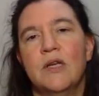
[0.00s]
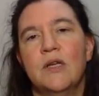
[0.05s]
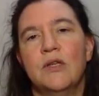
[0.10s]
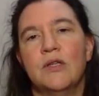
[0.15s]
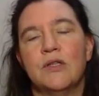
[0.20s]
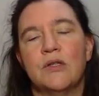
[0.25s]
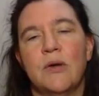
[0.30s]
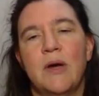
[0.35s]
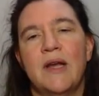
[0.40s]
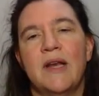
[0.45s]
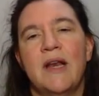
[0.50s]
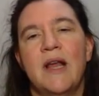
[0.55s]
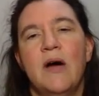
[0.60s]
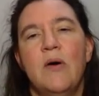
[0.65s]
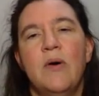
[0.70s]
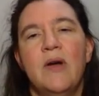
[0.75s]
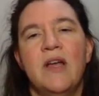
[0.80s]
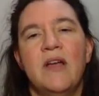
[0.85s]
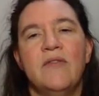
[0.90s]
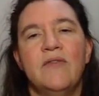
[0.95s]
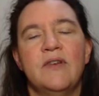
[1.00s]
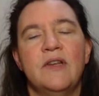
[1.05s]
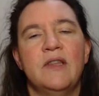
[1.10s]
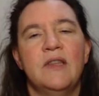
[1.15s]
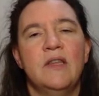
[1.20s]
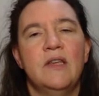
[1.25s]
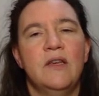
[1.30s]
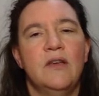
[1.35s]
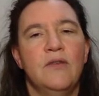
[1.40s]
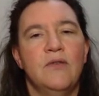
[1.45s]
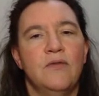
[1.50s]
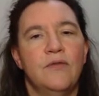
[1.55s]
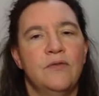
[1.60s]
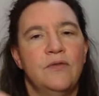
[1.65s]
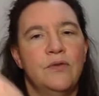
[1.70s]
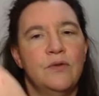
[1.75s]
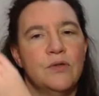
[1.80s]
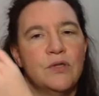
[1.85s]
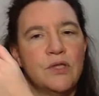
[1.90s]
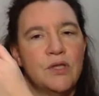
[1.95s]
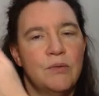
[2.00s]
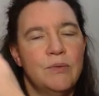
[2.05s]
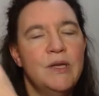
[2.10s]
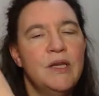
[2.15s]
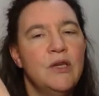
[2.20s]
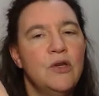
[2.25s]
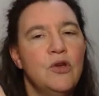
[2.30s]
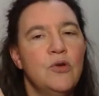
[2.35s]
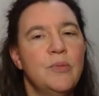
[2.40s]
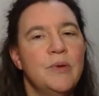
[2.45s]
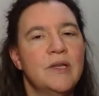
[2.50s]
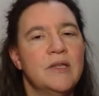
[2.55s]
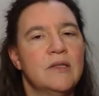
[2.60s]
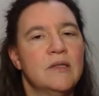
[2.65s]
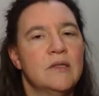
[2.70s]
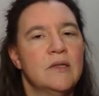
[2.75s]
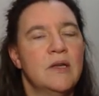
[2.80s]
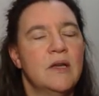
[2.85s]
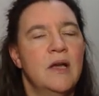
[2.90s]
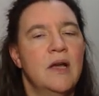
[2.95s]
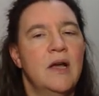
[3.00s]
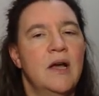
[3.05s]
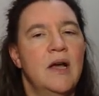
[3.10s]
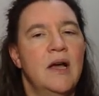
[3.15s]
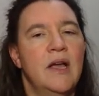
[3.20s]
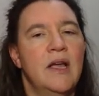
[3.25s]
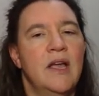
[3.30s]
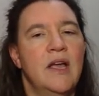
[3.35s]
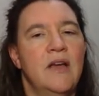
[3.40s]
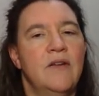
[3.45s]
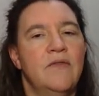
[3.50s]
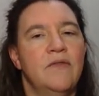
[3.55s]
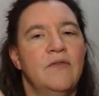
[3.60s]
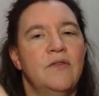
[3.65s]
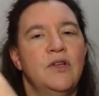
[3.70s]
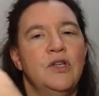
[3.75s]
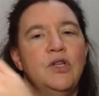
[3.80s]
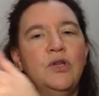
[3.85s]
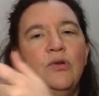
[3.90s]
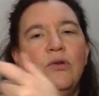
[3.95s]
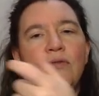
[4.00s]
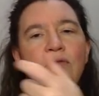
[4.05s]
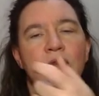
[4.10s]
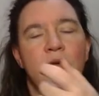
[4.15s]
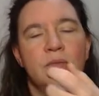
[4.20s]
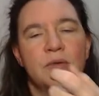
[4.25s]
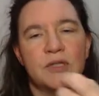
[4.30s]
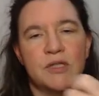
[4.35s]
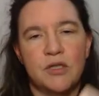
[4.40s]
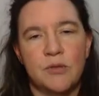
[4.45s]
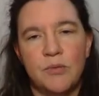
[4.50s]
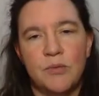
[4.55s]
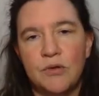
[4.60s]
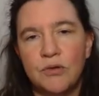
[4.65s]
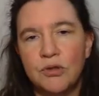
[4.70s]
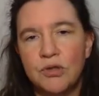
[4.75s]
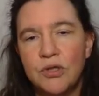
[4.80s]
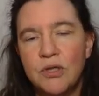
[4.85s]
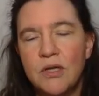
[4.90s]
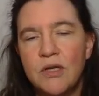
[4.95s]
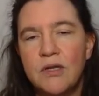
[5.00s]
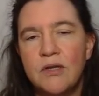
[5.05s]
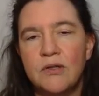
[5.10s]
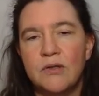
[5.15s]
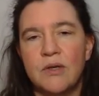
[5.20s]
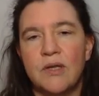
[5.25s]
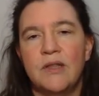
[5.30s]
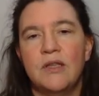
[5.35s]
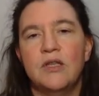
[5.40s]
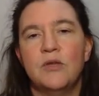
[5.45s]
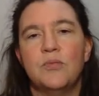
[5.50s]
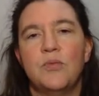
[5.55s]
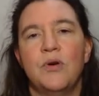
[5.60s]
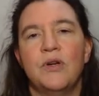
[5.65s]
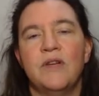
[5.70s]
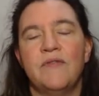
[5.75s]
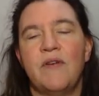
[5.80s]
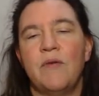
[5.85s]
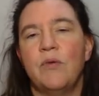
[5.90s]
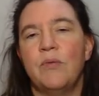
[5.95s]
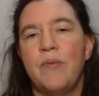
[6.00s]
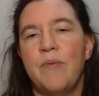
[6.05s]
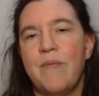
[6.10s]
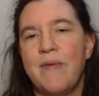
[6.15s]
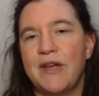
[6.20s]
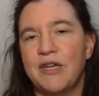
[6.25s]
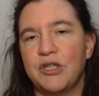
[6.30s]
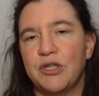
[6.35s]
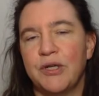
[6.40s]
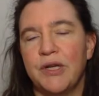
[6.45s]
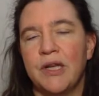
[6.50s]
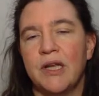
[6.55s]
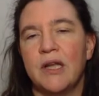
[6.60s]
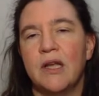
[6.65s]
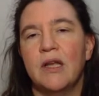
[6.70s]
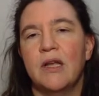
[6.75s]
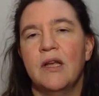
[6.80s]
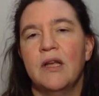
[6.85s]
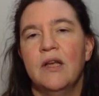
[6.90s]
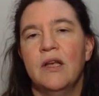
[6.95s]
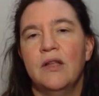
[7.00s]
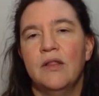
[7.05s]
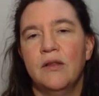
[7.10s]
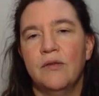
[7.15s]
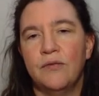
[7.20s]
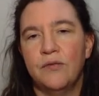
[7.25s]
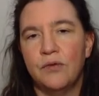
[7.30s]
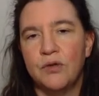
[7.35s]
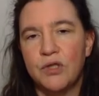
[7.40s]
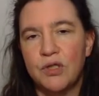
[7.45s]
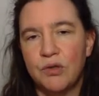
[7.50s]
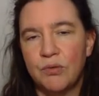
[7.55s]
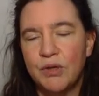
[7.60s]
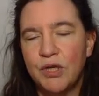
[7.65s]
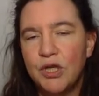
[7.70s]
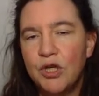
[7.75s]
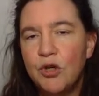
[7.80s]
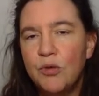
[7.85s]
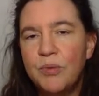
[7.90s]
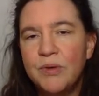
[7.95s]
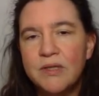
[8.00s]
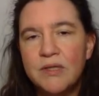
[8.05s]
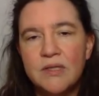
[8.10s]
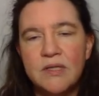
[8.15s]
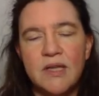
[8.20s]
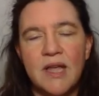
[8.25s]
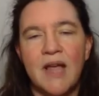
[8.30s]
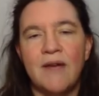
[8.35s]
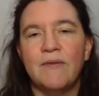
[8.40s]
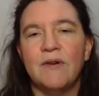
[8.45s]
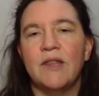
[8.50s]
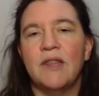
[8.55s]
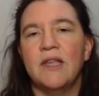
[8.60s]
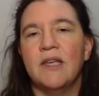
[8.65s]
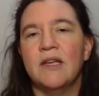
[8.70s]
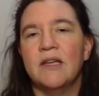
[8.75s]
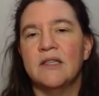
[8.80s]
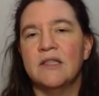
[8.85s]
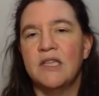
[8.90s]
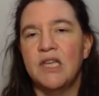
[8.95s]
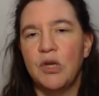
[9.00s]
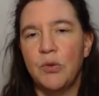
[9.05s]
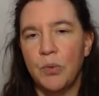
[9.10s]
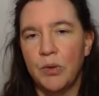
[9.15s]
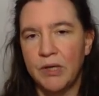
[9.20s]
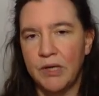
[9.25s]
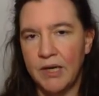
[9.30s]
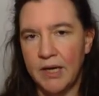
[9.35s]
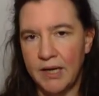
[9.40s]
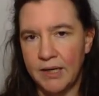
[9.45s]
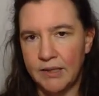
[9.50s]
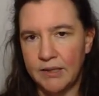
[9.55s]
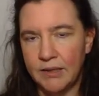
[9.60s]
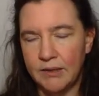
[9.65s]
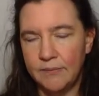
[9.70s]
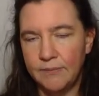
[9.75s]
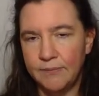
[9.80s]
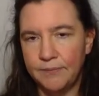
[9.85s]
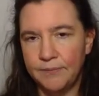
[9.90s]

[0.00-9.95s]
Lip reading: So I now have in the first 3 qubits, I have a uniform distribution. So at this point, if I would be measuring the first 3 qubits, everything is equally likely.